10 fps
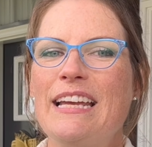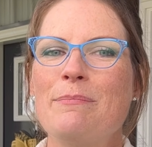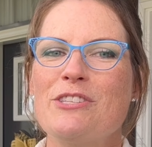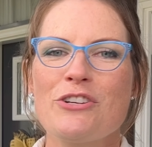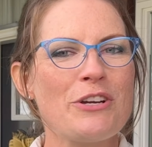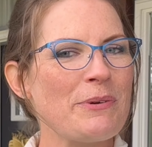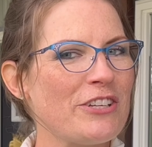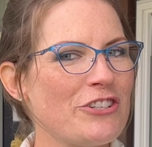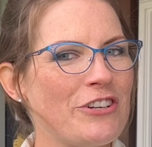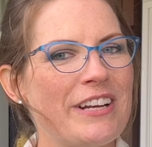a Missouri
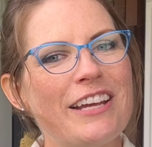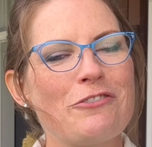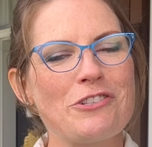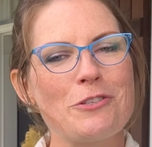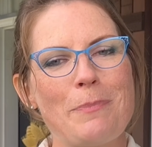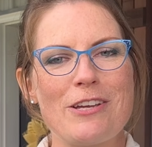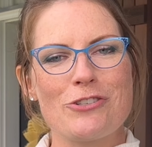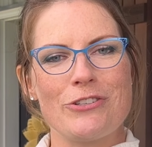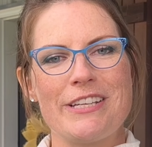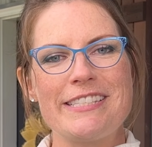realtor and acreage
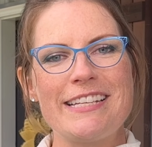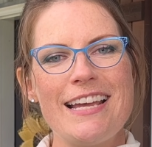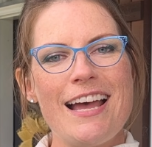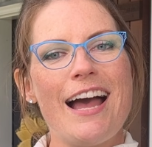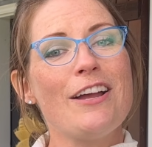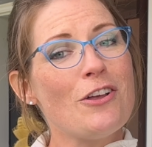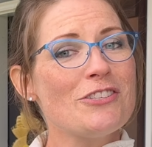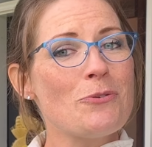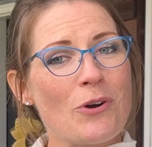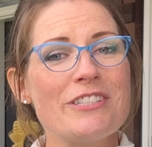specialist. I
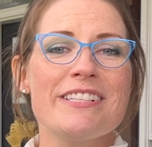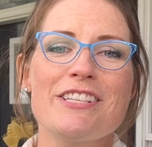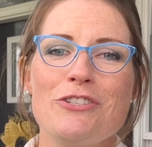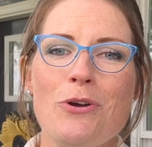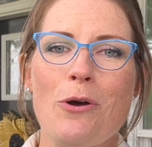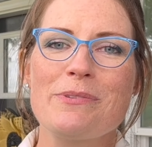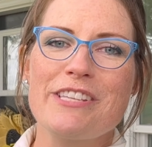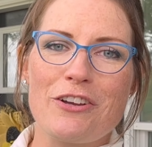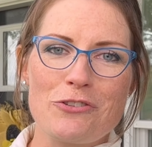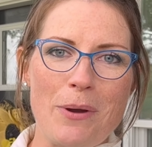also worked as a new home
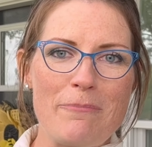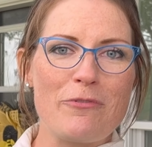sales rep